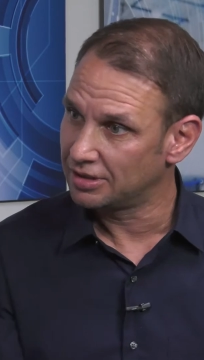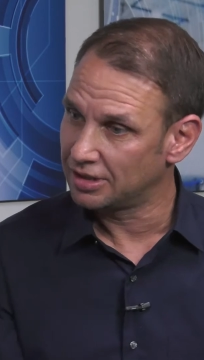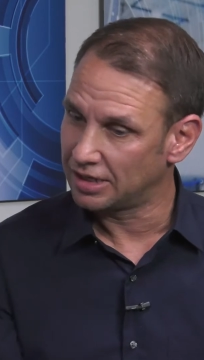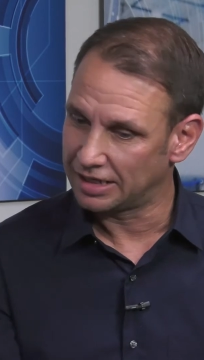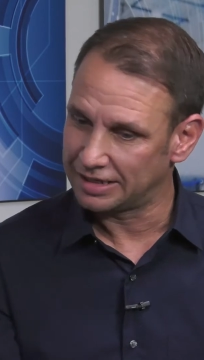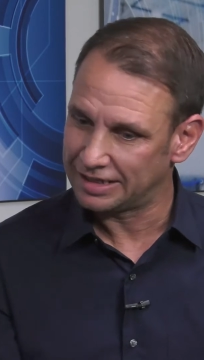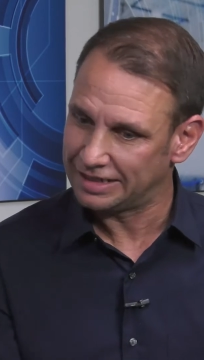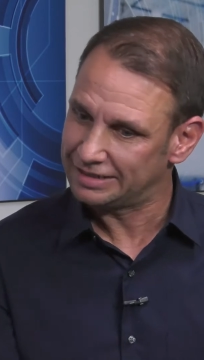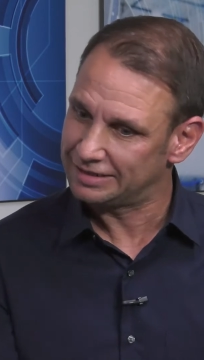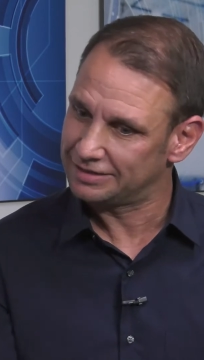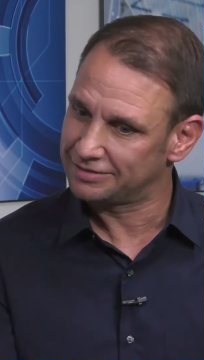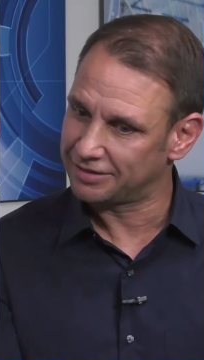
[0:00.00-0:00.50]

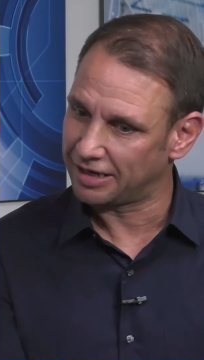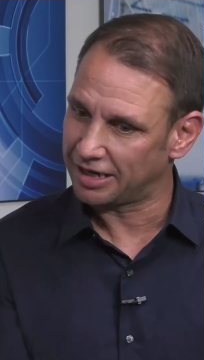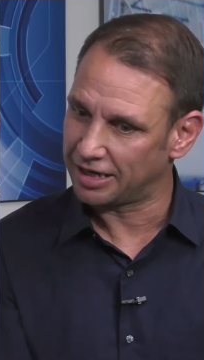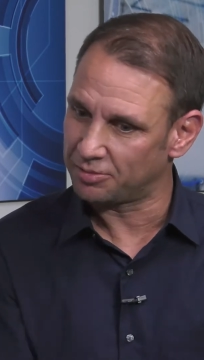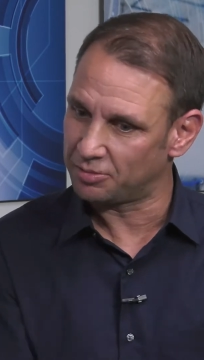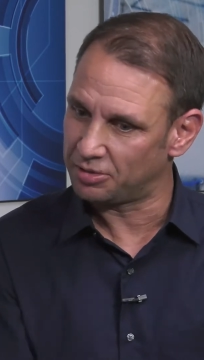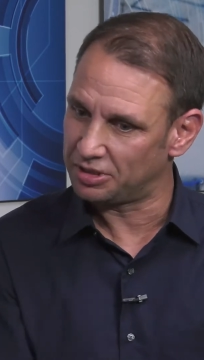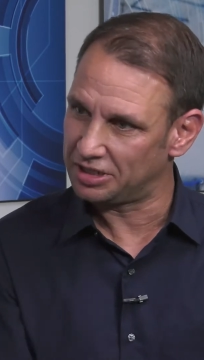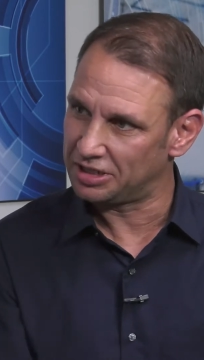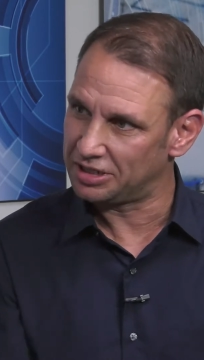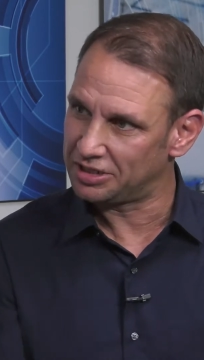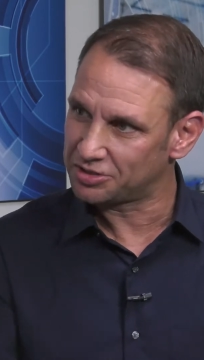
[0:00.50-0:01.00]
and then the
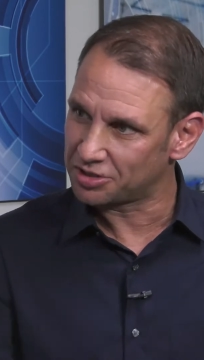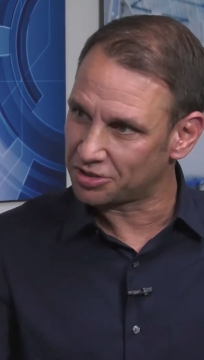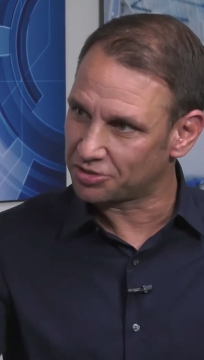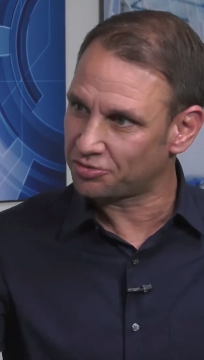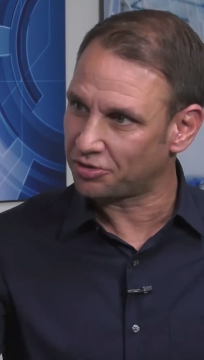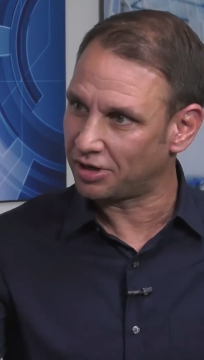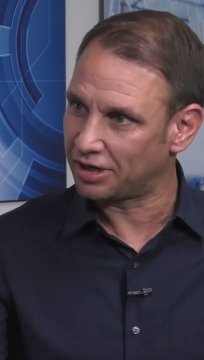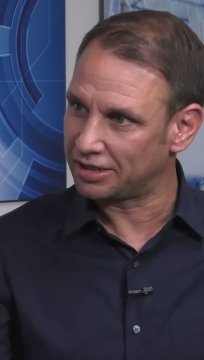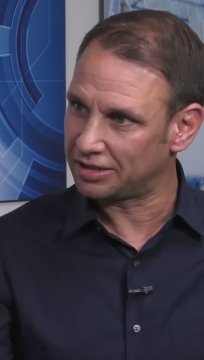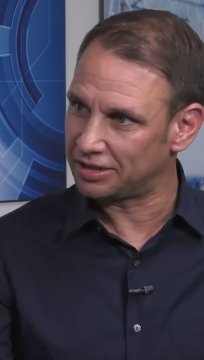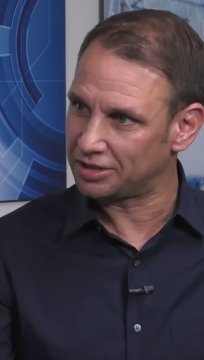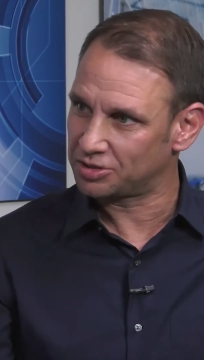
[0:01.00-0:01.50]
Taiwanese are
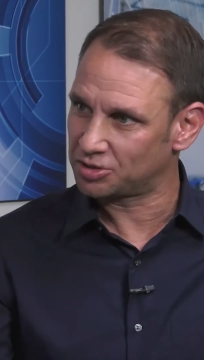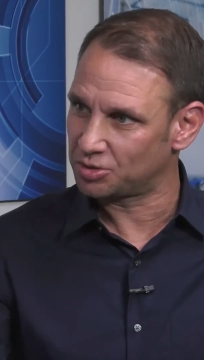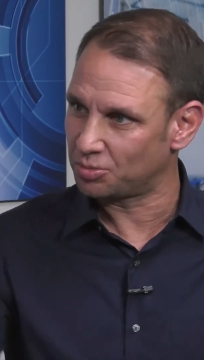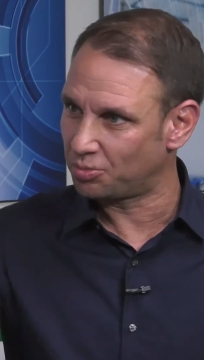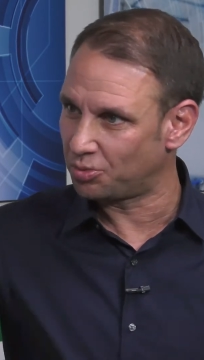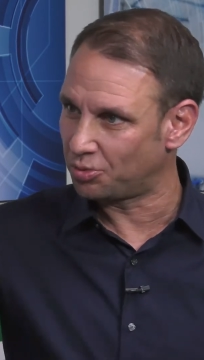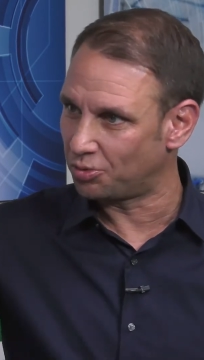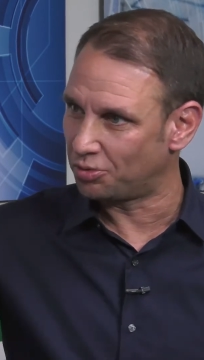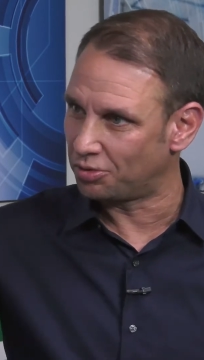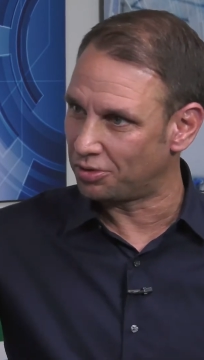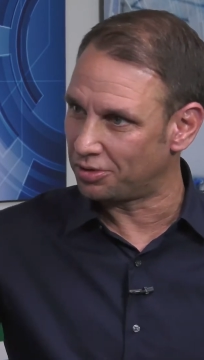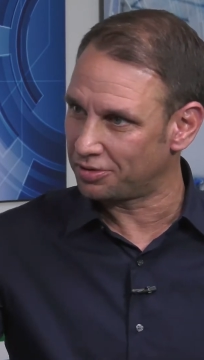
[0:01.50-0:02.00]
trying to
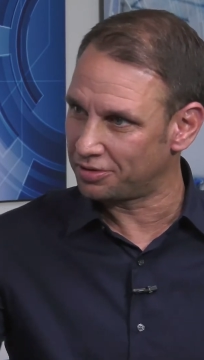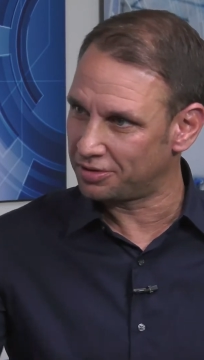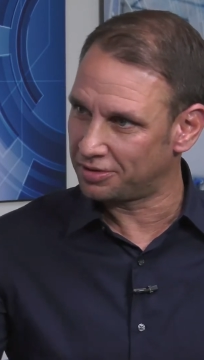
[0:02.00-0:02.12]
support